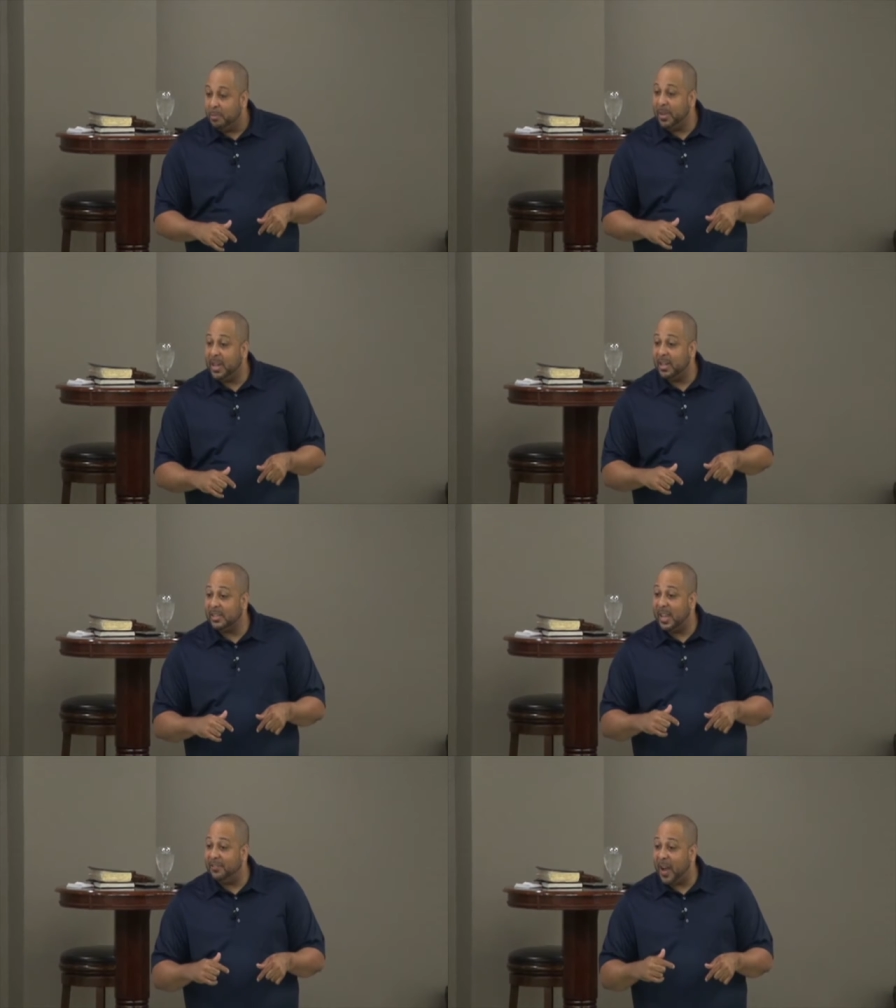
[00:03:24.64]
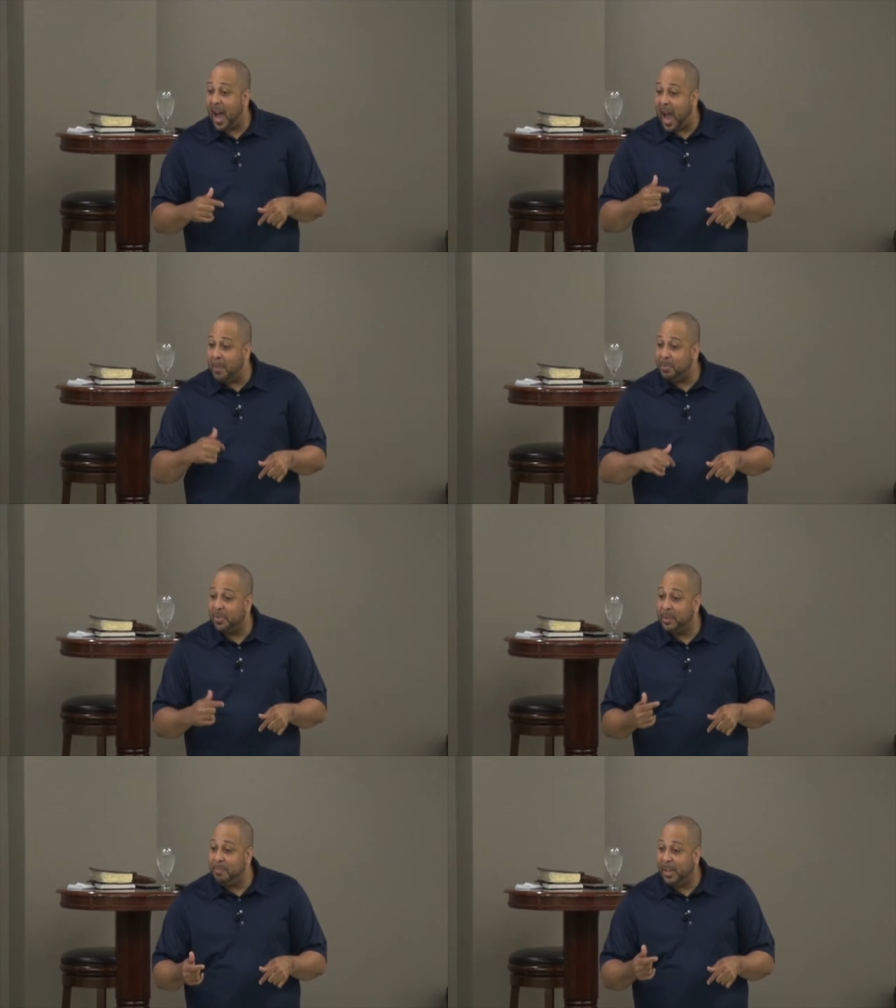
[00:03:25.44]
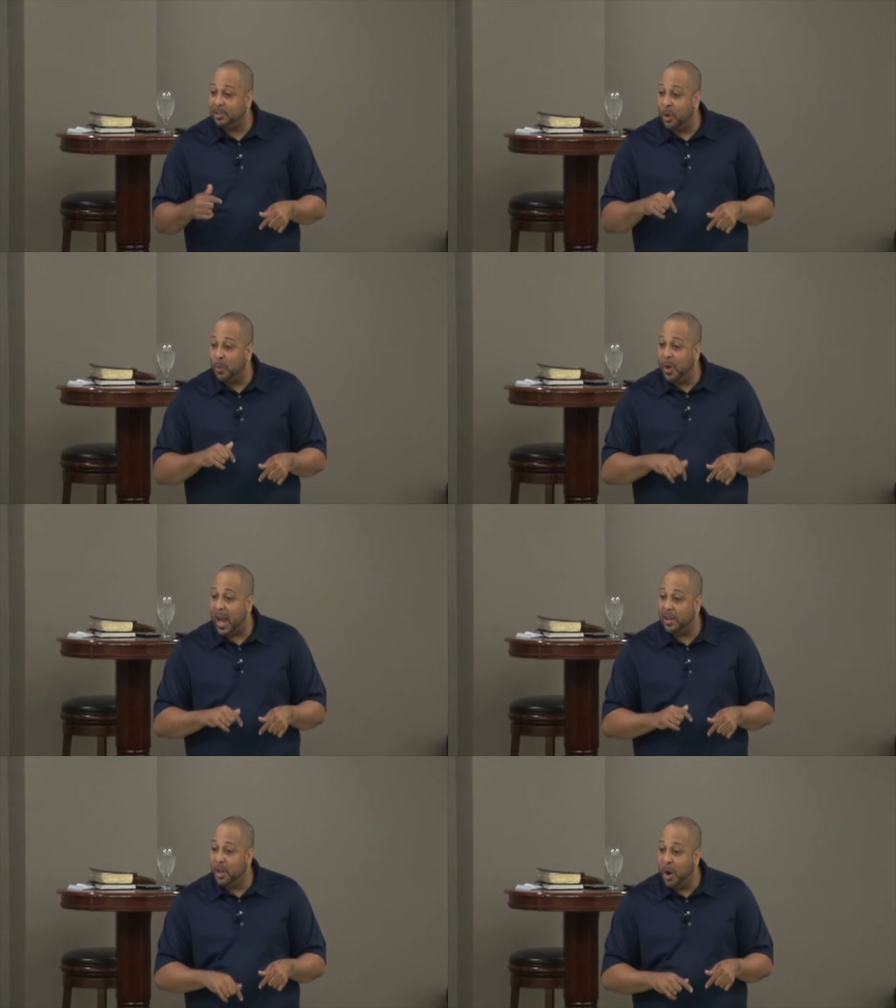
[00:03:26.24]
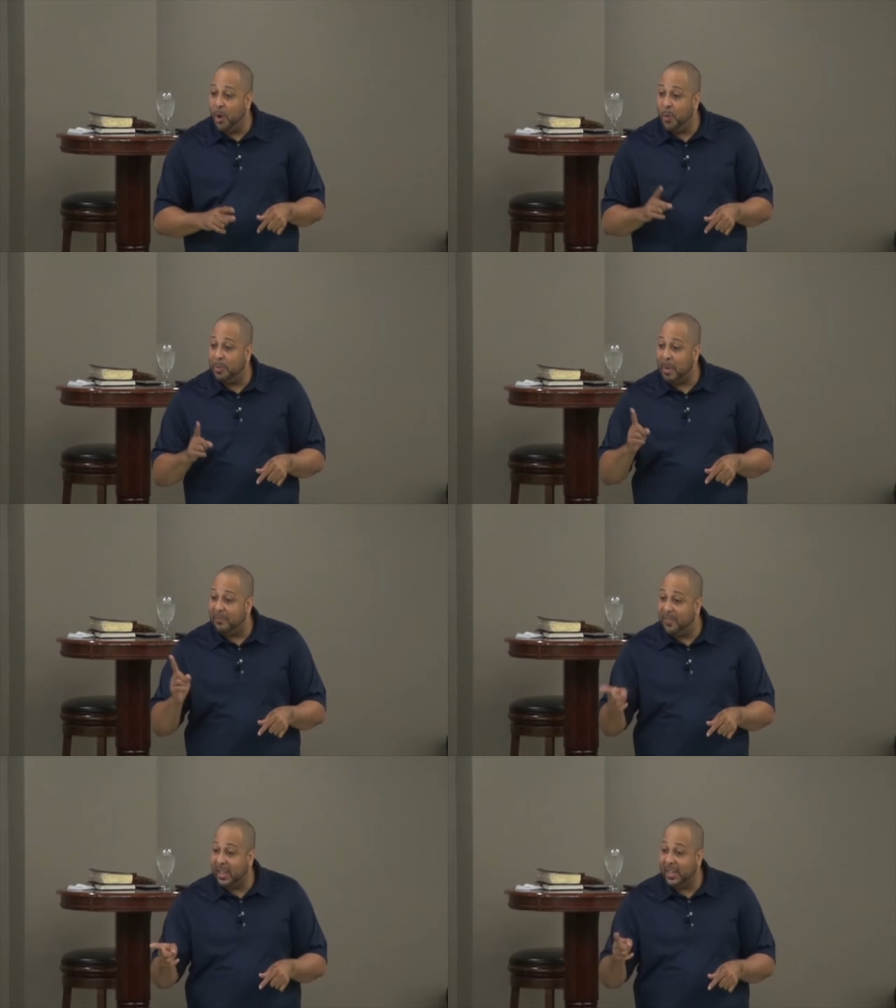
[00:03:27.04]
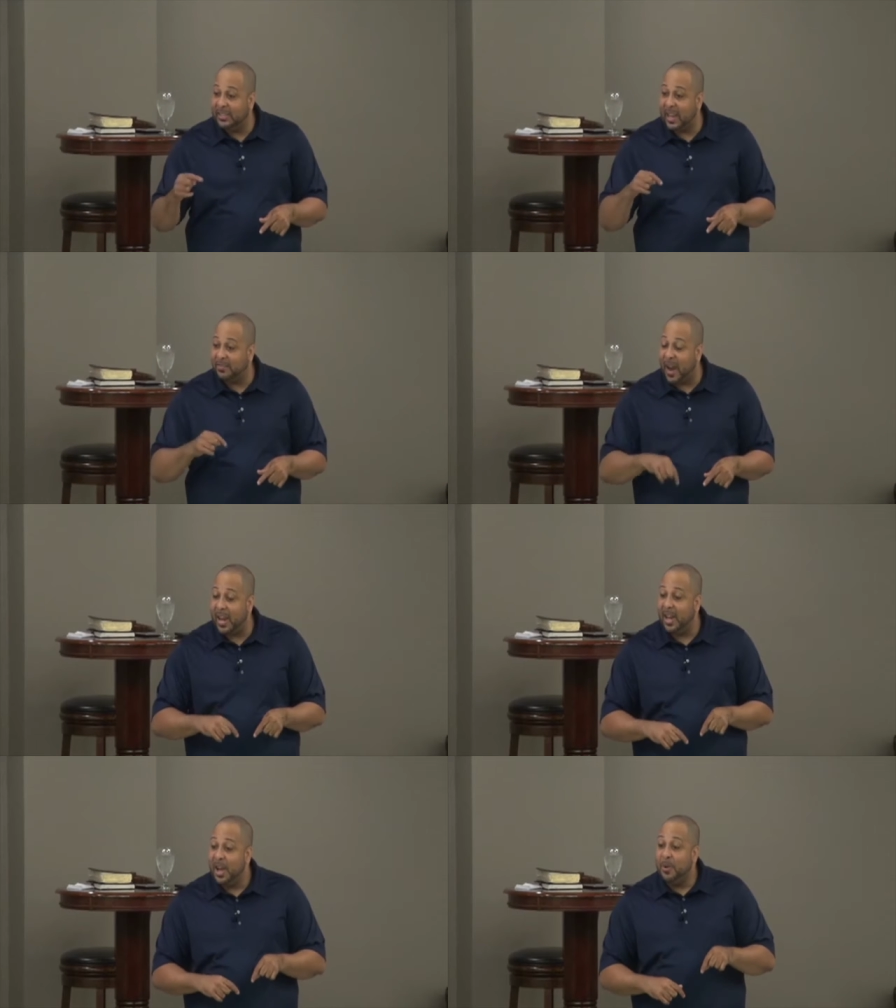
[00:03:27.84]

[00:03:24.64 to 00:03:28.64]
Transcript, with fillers: Because if I operate based on what I know, when my feelings ain't right,